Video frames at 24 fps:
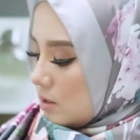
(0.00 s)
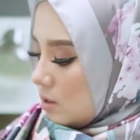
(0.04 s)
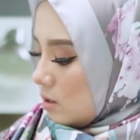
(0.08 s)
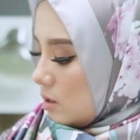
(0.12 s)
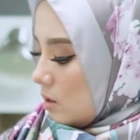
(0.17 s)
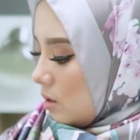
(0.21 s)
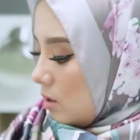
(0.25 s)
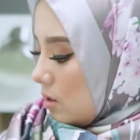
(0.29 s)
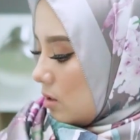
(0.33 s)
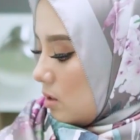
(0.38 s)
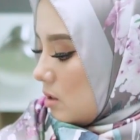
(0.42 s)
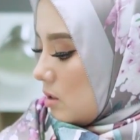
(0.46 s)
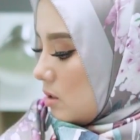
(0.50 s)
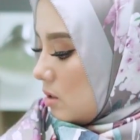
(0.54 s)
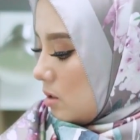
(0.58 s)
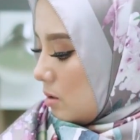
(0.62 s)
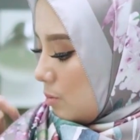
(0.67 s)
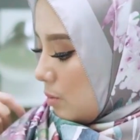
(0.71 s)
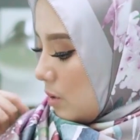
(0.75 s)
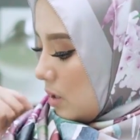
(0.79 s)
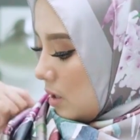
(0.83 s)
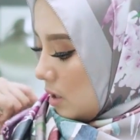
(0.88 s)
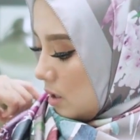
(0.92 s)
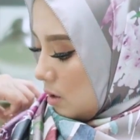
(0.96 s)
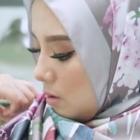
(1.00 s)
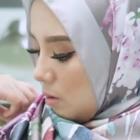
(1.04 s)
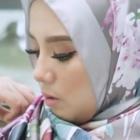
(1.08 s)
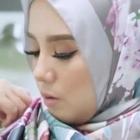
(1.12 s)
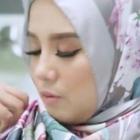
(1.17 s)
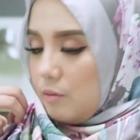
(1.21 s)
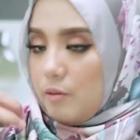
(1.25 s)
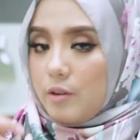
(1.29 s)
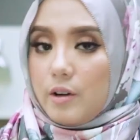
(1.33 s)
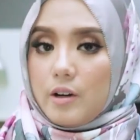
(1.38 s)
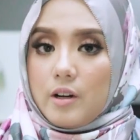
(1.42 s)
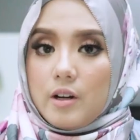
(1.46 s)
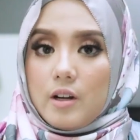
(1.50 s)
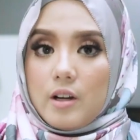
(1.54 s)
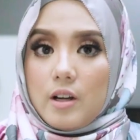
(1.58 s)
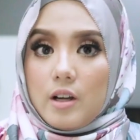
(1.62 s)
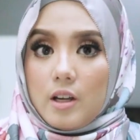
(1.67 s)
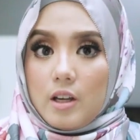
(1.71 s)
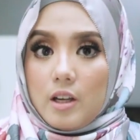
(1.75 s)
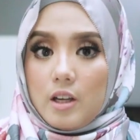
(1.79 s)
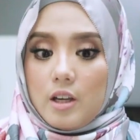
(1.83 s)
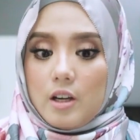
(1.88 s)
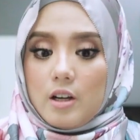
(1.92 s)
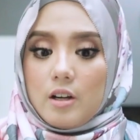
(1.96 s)
So you just bring it over
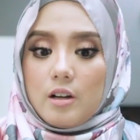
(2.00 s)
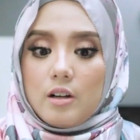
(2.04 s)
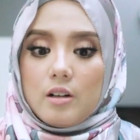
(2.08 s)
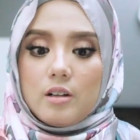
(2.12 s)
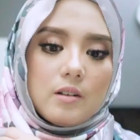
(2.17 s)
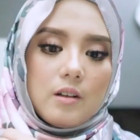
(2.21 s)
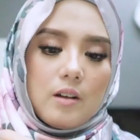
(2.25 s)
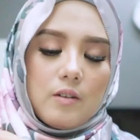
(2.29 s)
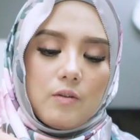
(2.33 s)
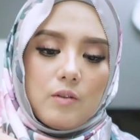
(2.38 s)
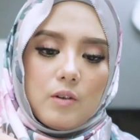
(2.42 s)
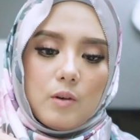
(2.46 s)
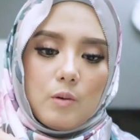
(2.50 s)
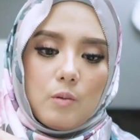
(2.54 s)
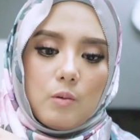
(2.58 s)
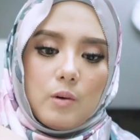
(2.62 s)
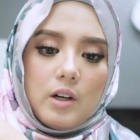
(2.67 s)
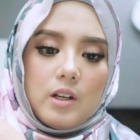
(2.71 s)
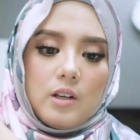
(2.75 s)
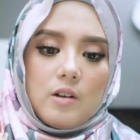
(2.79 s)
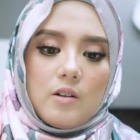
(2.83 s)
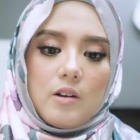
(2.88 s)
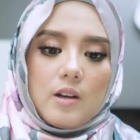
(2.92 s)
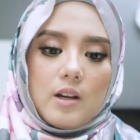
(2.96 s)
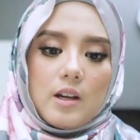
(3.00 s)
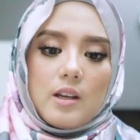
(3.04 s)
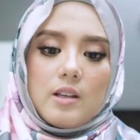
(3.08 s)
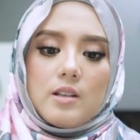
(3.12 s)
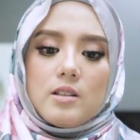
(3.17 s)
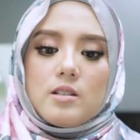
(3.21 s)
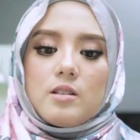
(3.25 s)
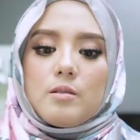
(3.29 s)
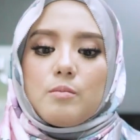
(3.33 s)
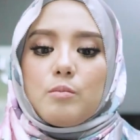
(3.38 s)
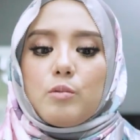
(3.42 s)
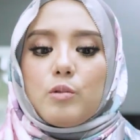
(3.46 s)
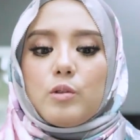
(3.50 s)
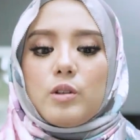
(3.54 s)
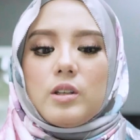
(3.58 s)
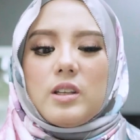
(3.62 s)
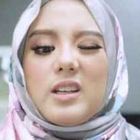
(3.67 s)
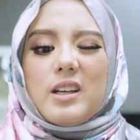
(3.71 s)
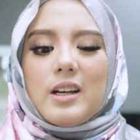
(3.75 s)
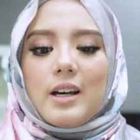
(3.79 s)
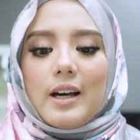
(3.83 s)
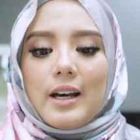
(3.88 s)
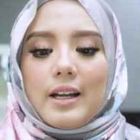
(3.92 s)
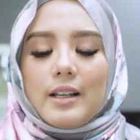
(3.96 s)
here. If you want, you can
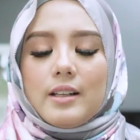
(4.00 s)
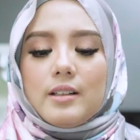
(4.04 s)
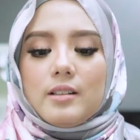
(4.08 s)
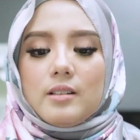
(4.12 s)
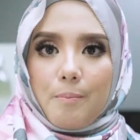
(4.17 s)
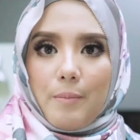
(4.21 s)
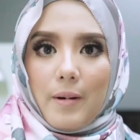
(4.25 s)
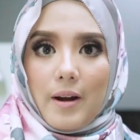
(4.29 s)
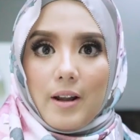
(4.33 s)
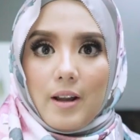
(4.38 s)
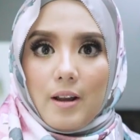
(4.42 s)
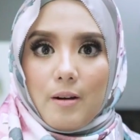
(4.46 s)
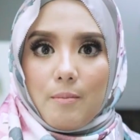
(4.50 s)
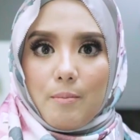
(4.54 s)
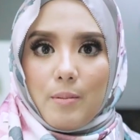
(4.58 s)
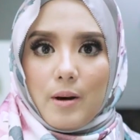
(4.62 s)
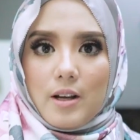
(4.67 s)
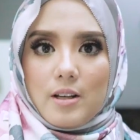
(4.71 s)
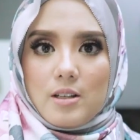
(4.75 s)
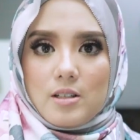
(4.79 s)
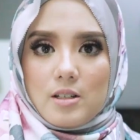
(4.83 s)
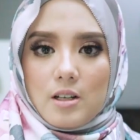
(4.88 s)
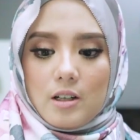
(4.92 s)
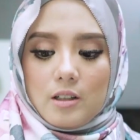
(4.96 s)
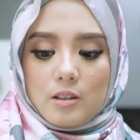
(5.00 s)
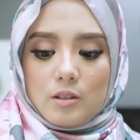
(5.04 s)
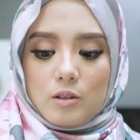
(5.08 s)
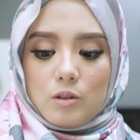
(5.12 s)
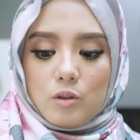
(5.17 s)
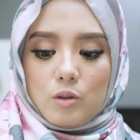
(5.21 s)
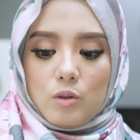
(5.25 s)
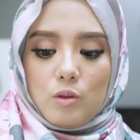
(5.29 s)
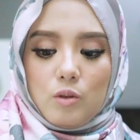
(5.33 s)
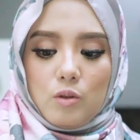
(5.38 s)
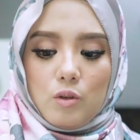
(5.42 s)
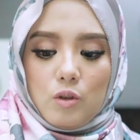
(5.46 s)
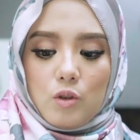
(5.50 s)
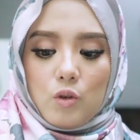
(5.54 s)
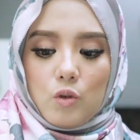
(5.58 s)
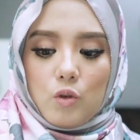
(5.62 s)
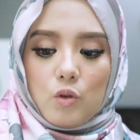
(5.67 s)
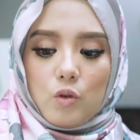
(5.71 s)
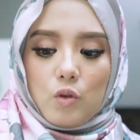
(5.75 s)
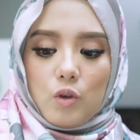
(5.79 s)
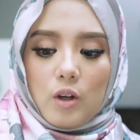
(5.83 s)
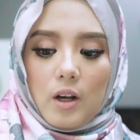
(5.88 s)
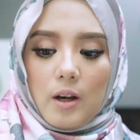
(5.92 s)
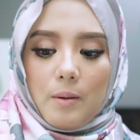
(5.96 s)
sembunyikan part yang panjang tu
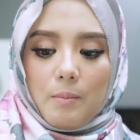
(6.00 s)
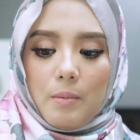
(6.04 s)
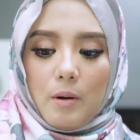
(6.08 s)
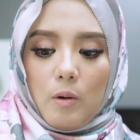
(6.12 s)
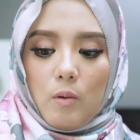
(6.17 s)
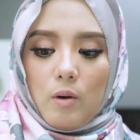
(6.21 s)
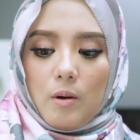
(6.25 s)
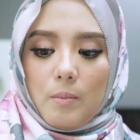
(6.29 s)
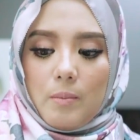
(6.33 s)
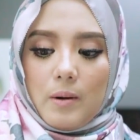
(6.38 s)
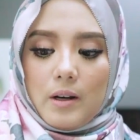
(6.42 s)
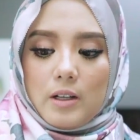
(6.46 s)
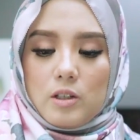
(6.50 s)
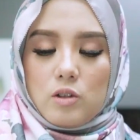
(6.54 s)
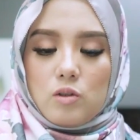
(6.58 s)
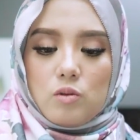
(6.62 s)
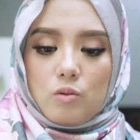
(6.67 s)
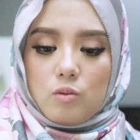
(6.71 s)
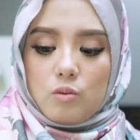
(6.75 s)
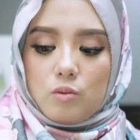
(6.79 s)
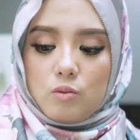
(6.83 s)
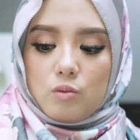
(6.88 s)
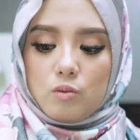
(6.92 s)
kat bawah baju.